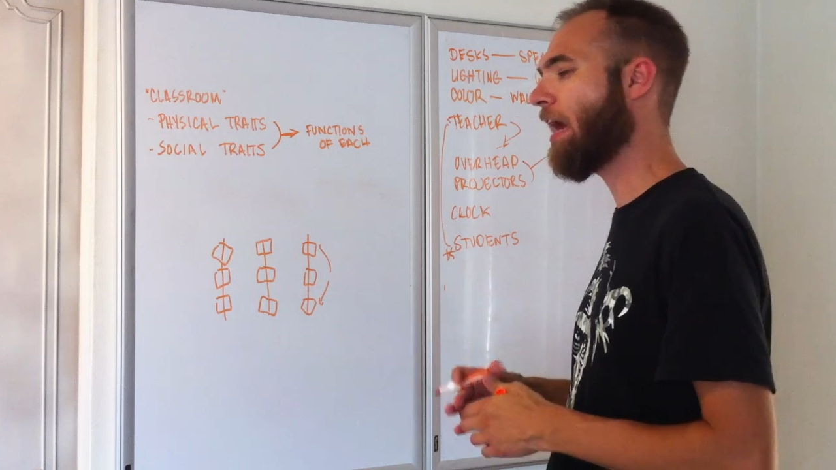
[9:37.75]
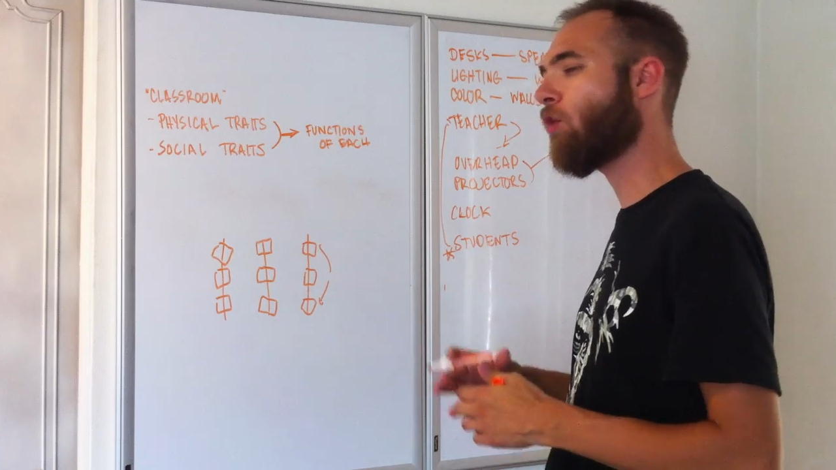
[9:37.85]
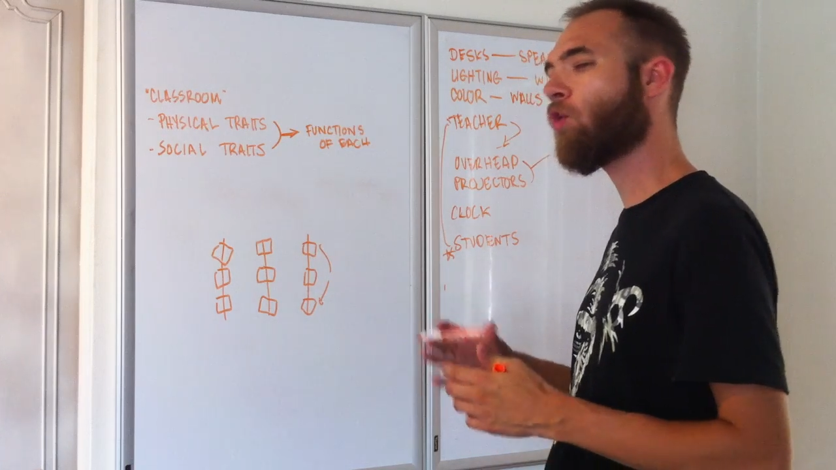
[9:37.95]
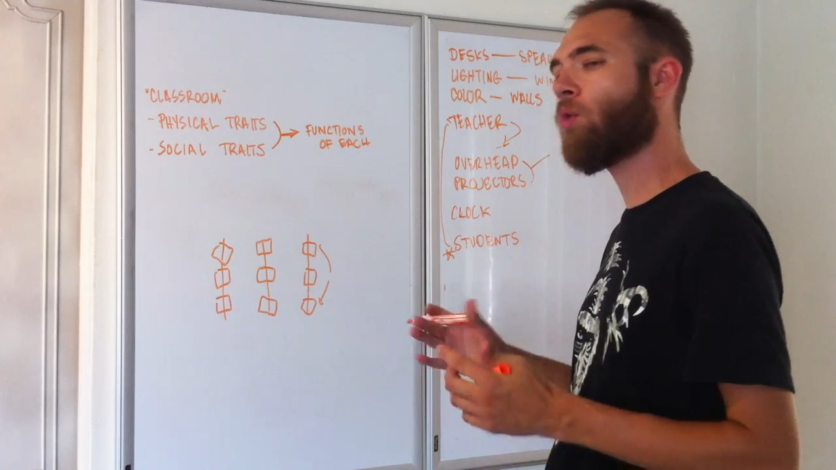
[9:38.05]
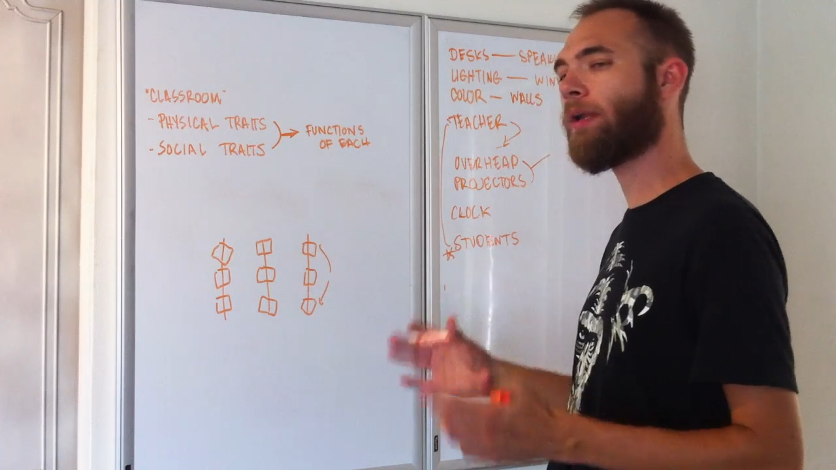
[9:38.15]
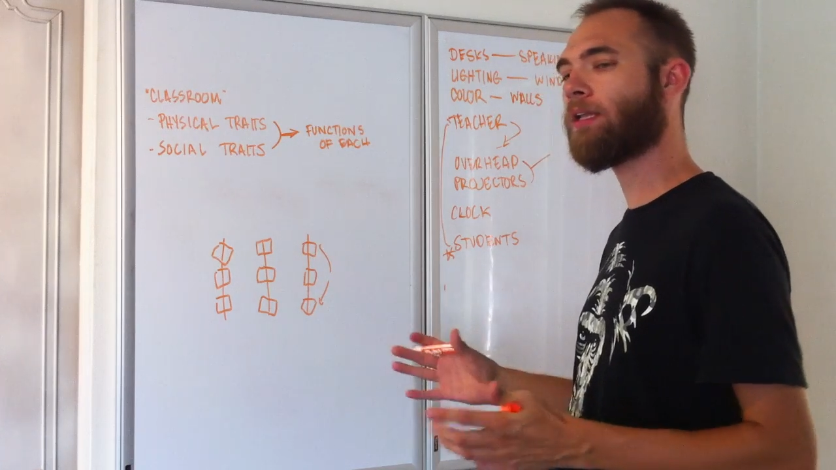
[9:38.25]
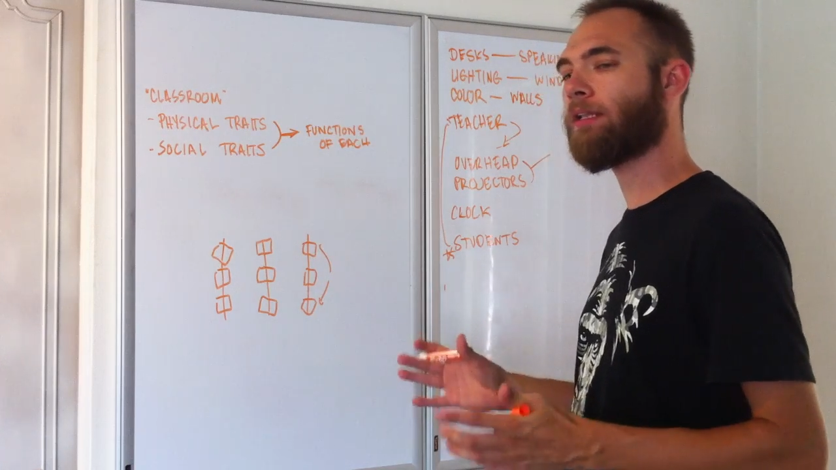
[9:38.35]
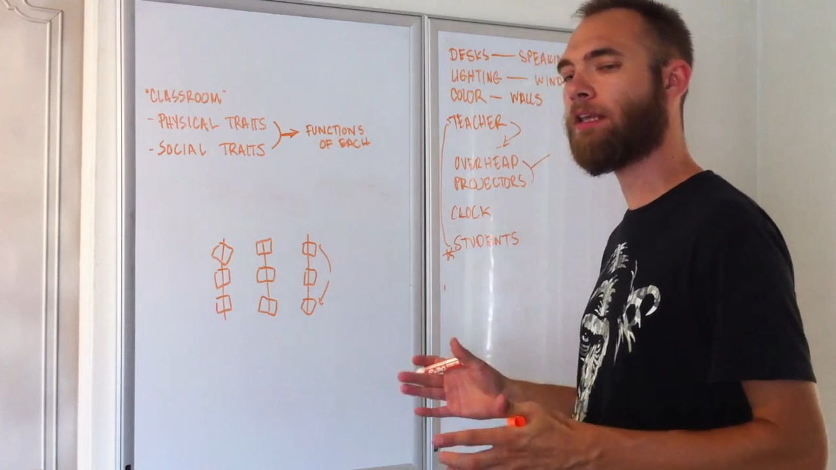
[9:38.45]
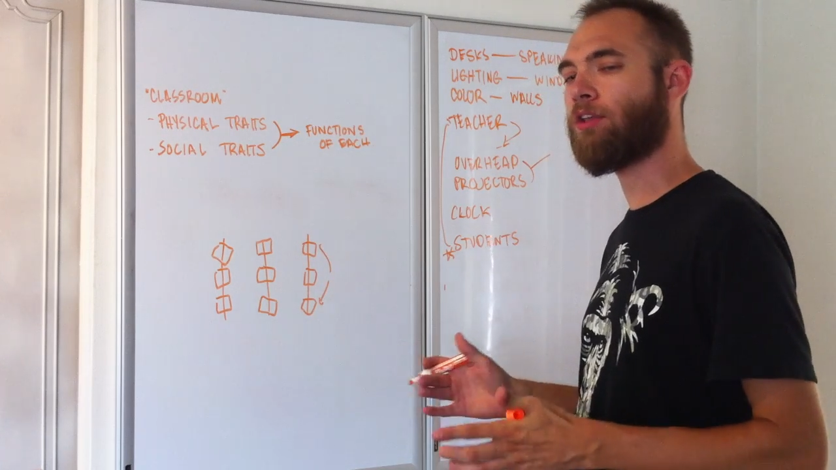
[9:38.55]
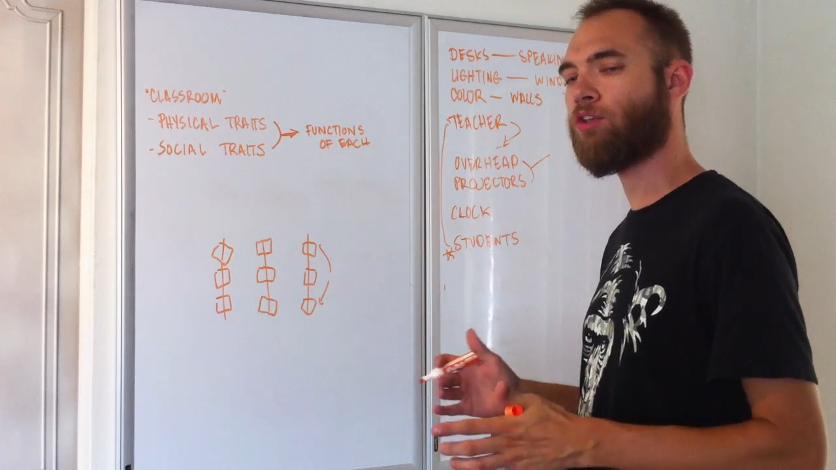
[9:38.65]
how
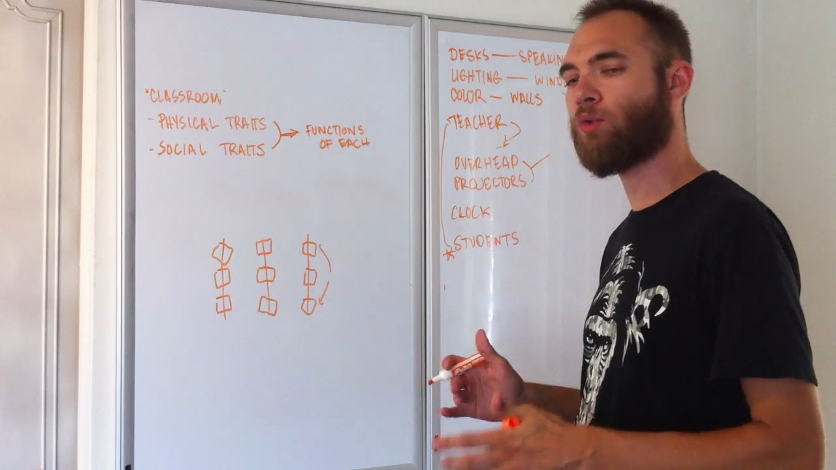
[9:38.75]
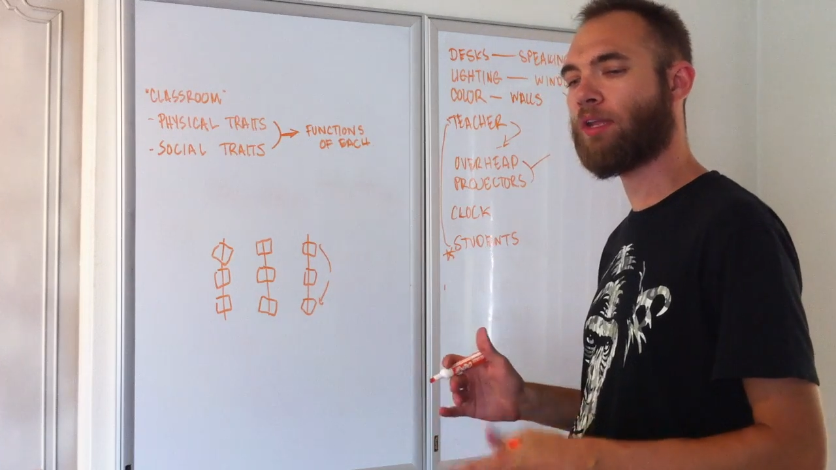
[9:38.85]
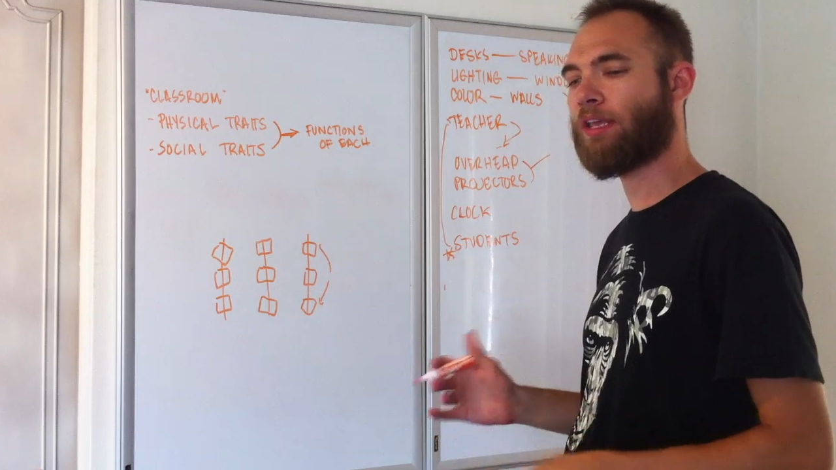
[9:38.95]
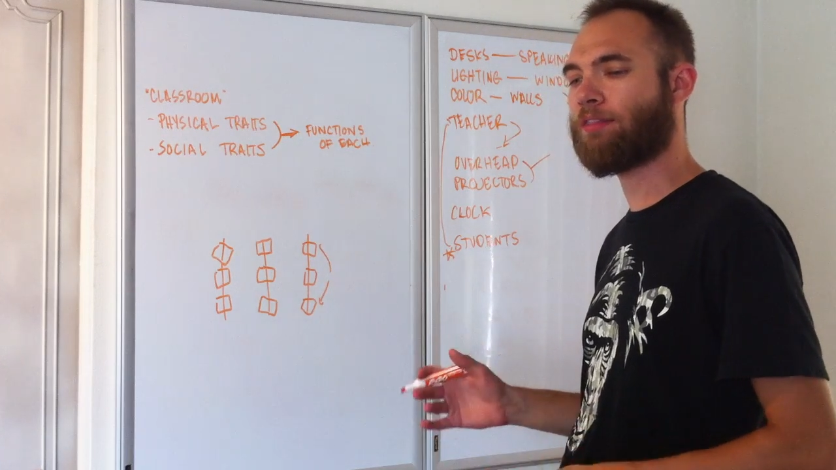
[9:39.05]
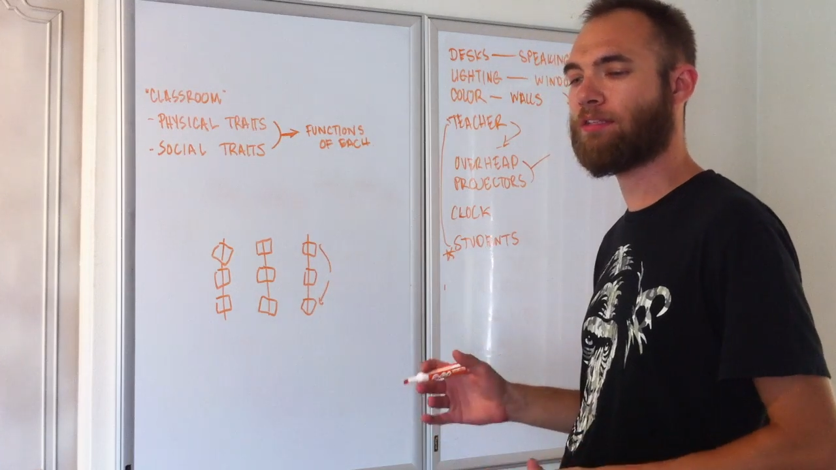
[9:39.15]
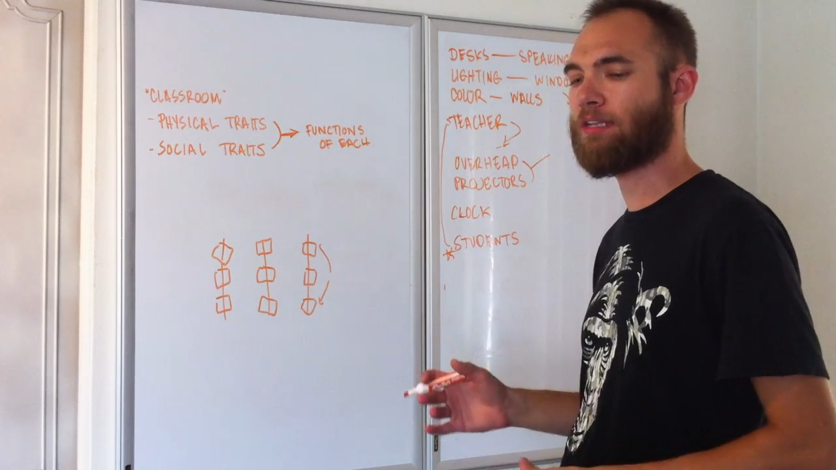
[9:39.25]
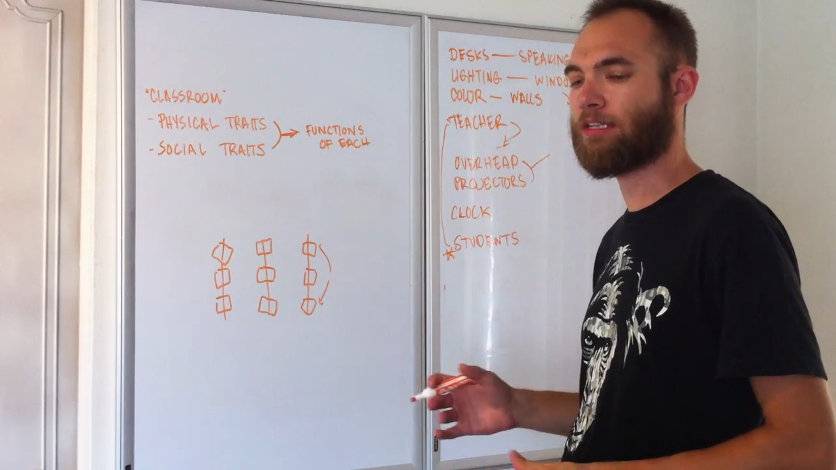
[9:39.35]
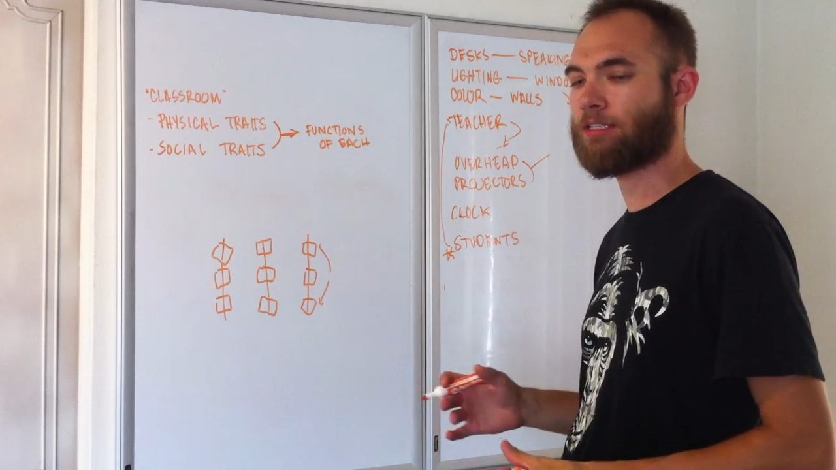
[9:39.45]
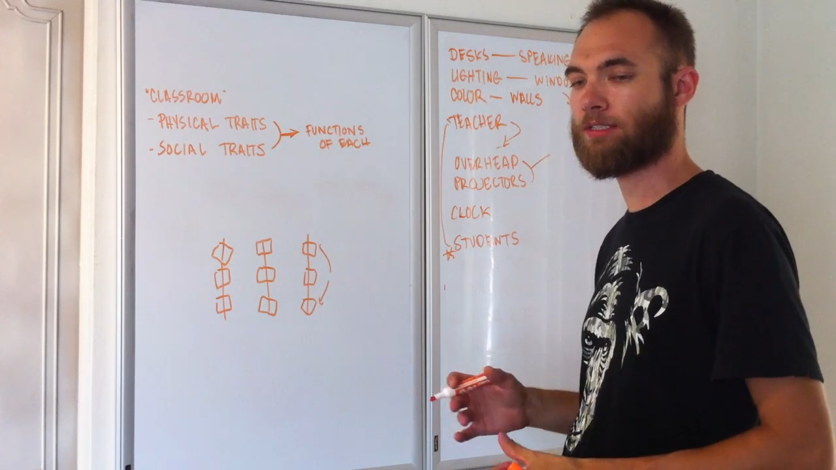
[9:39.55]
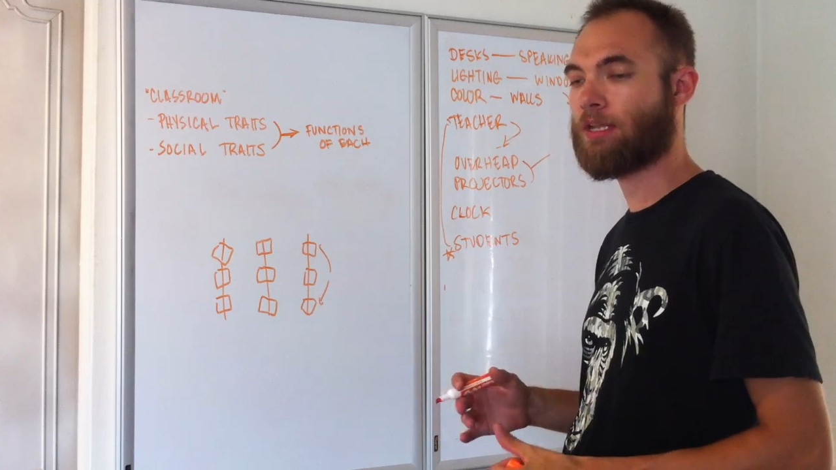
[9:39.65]
quickly you can get the
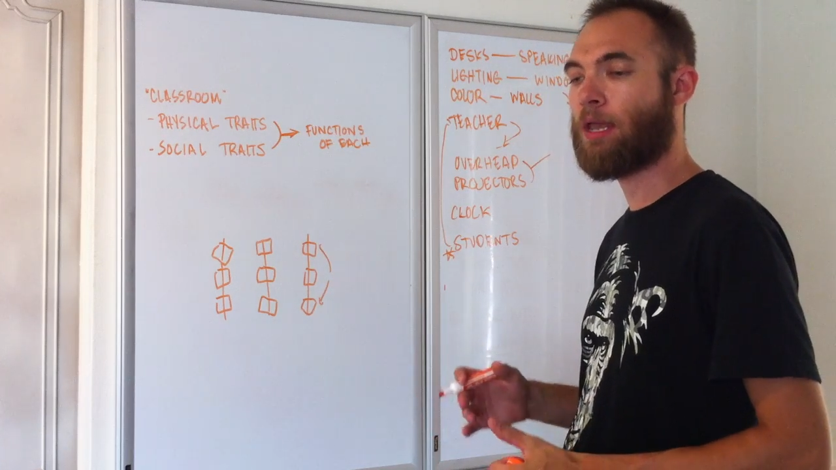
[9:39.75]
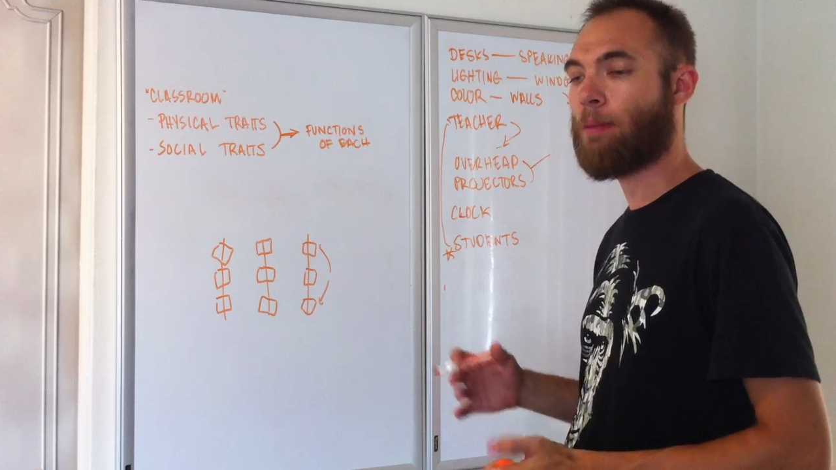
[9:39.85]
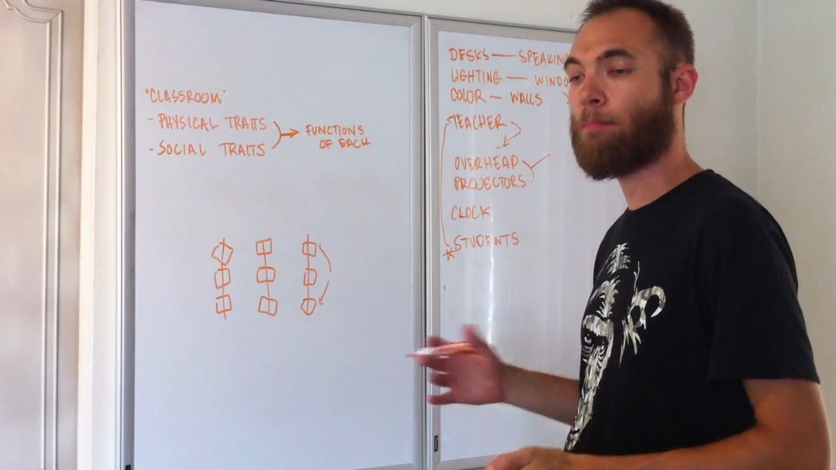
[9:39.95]
desks